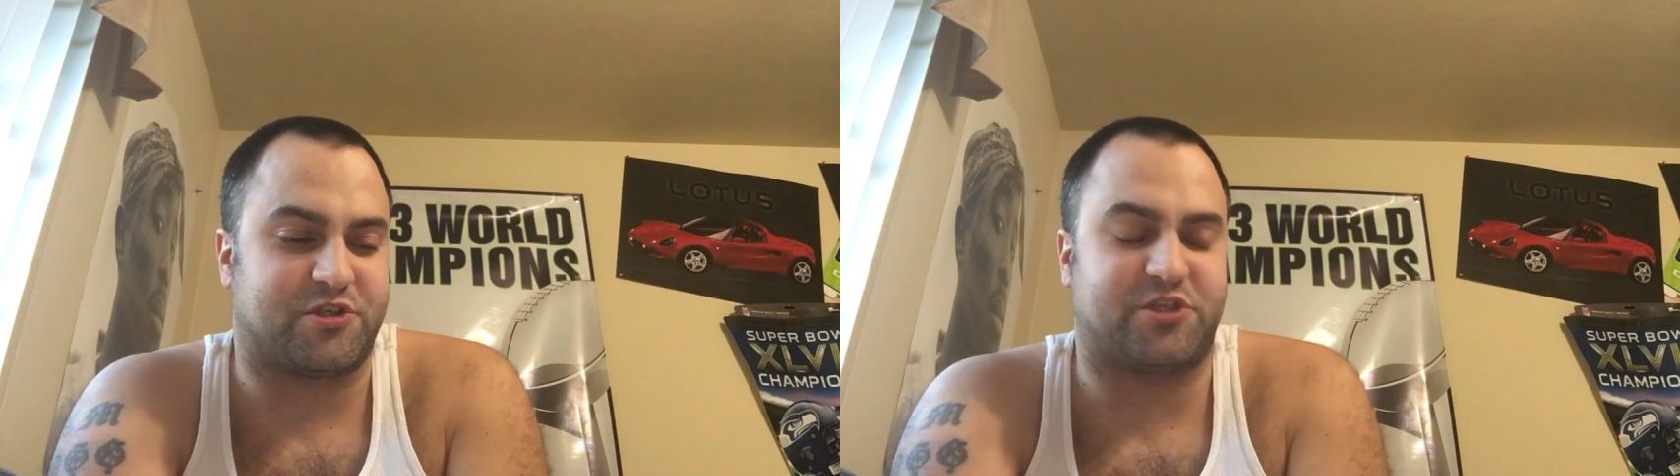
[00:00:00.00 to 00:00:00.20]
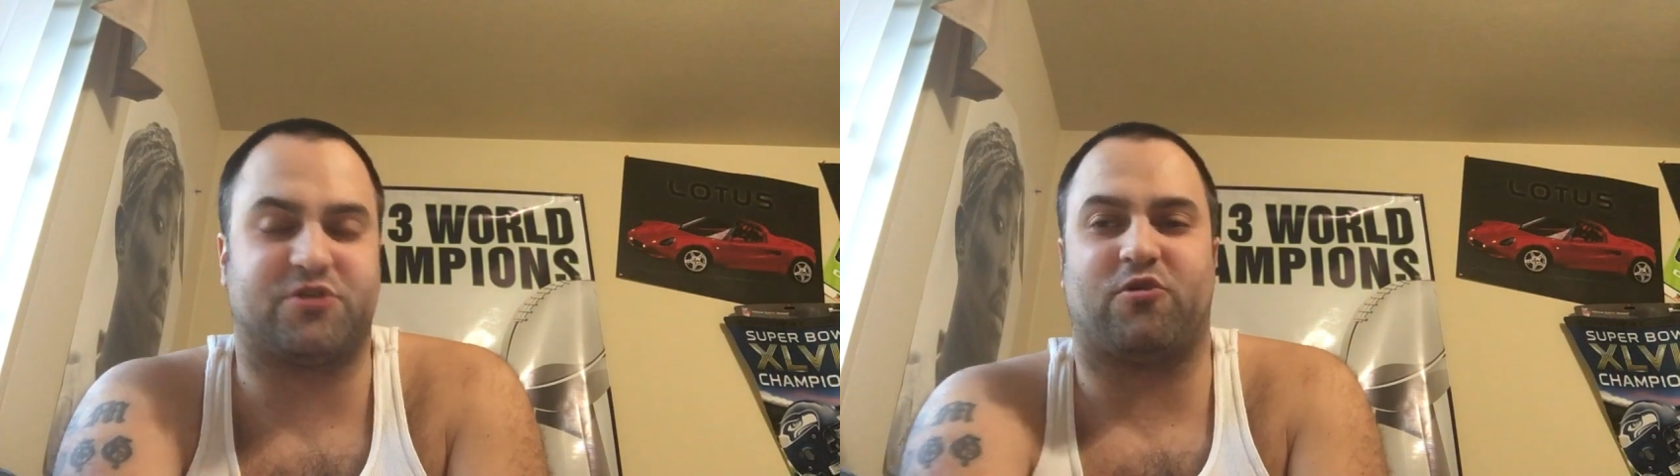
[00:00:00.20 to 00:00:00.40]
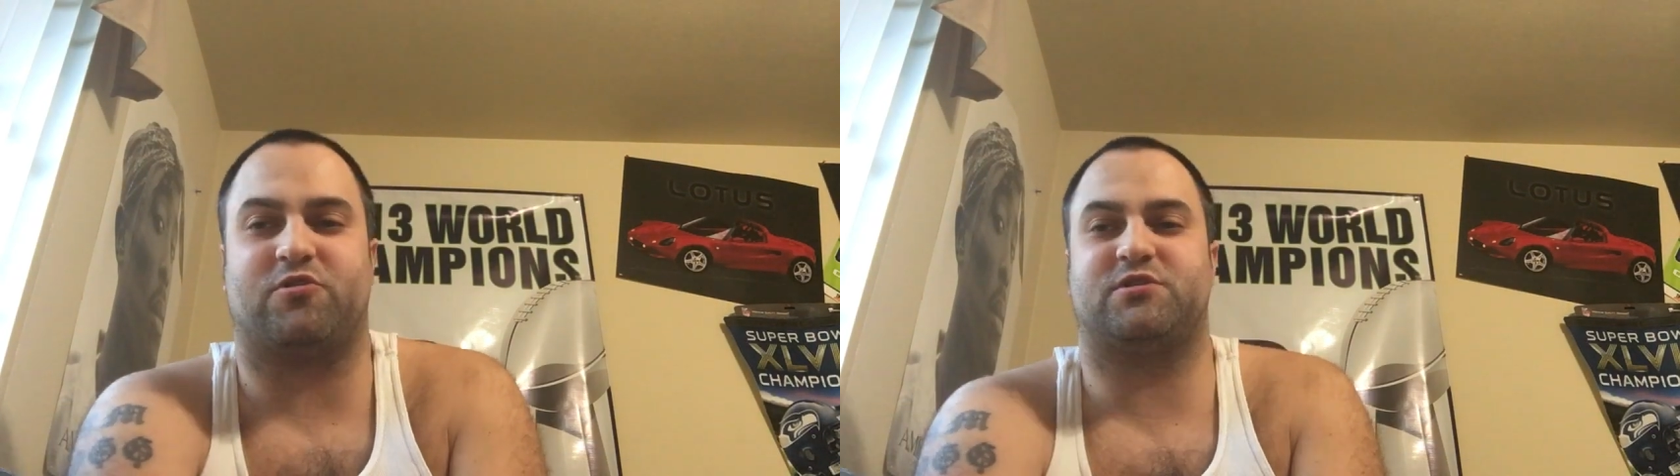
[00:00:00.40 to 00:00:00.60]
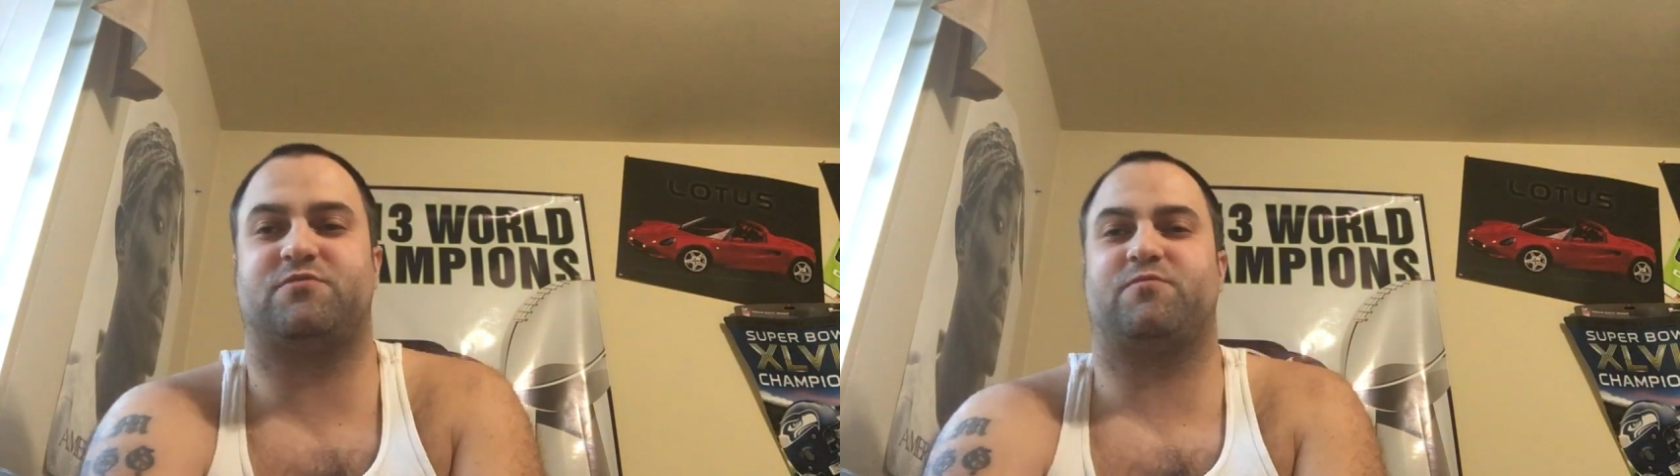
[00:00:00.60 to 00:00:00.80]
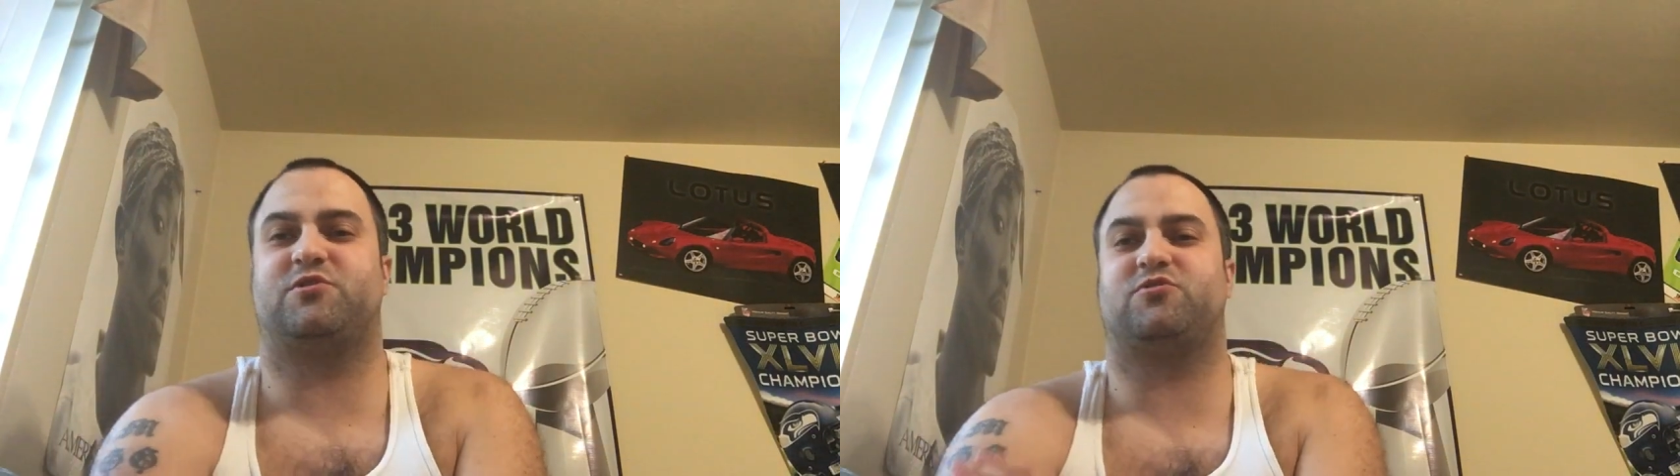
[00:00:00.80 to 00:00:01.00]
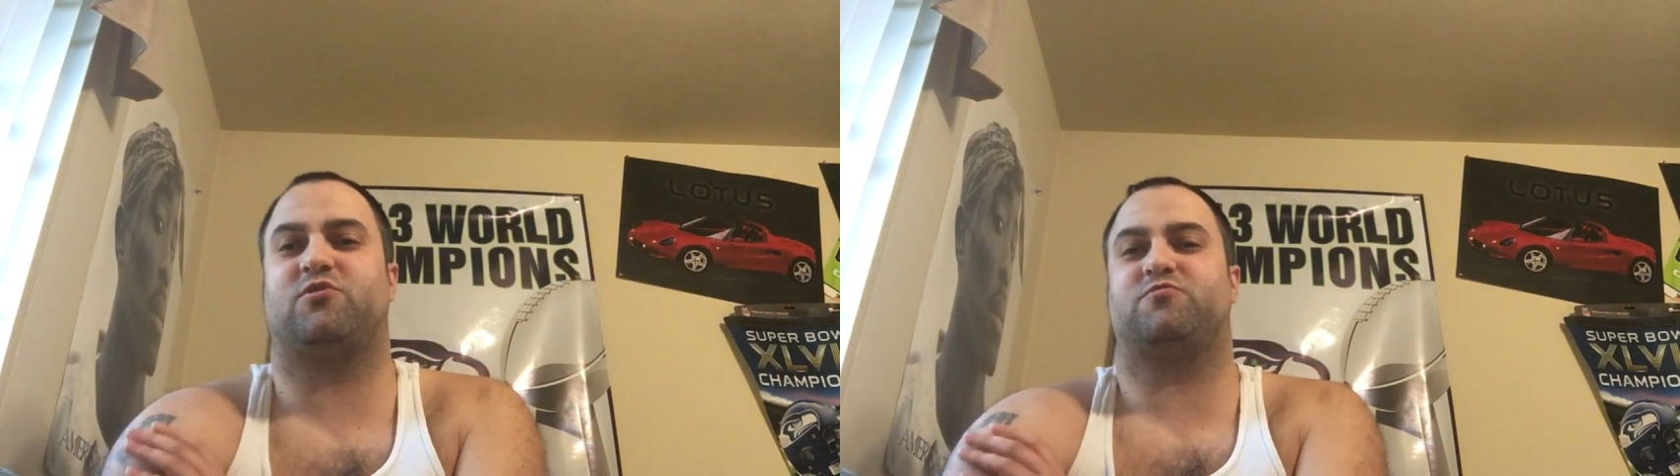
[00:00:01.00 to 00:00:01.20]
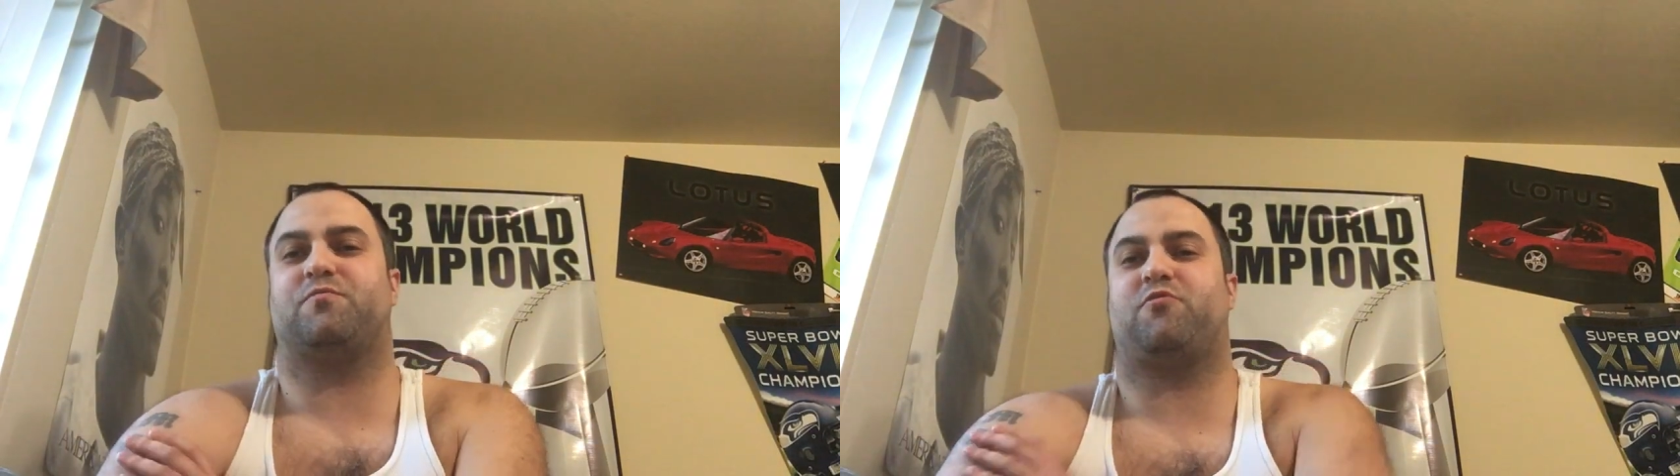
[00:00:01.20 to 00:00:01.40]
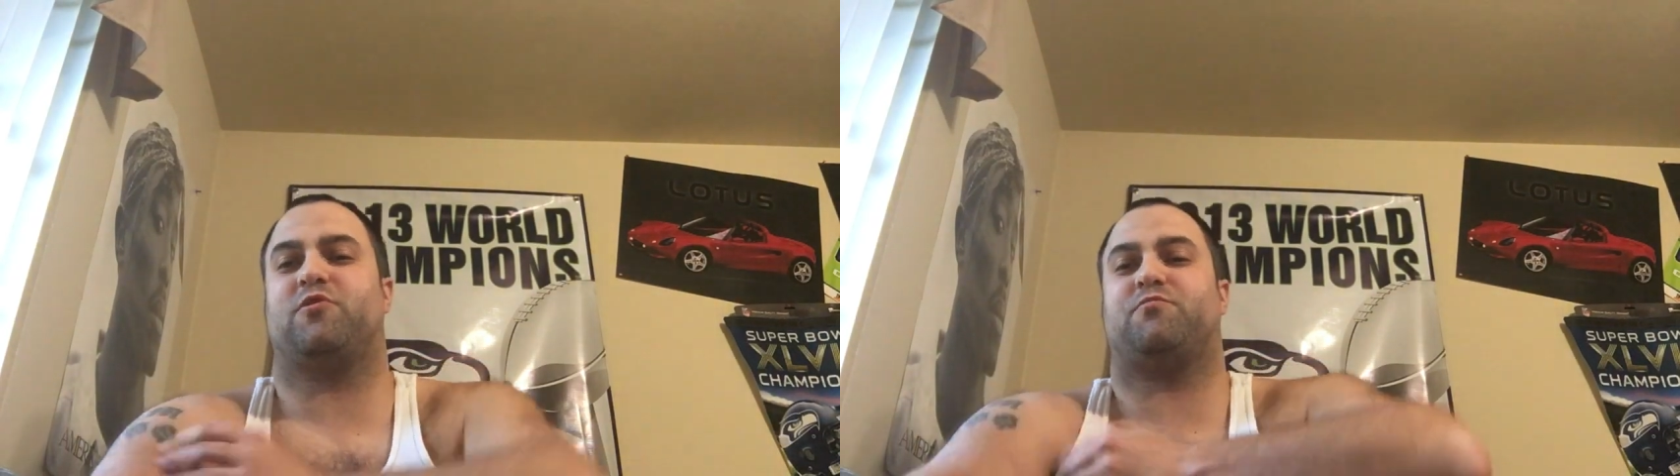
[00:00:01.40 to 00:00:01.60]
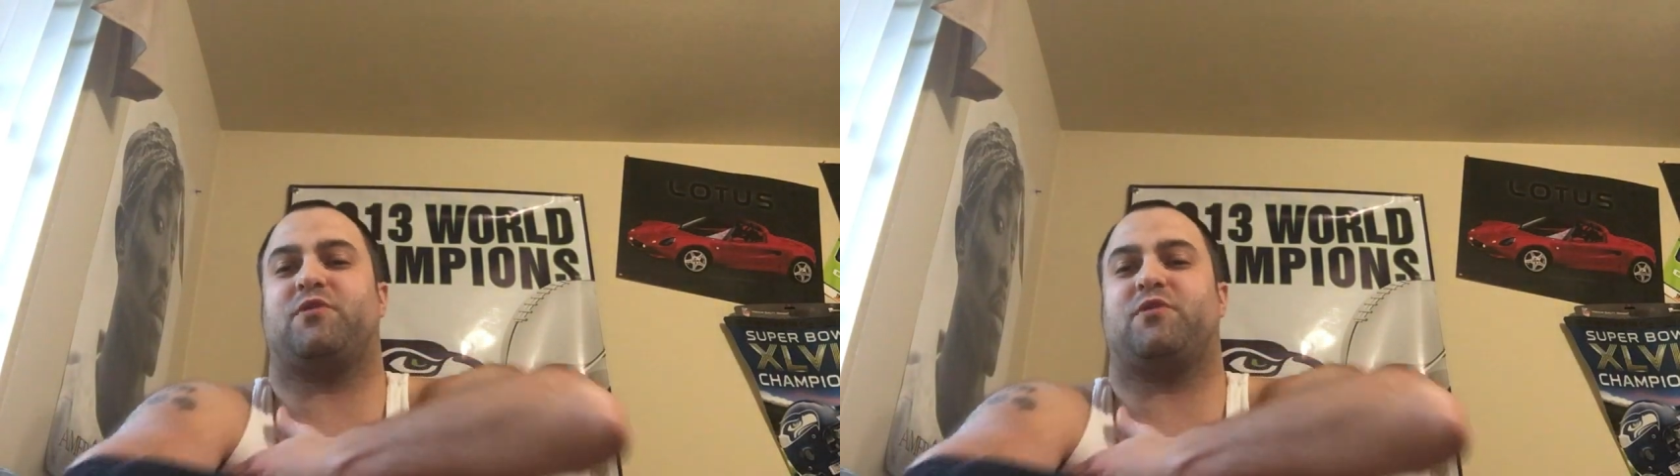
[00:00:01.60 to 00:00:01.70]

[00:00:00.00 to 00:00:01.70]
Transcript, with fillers: Schultz from the Schultz report.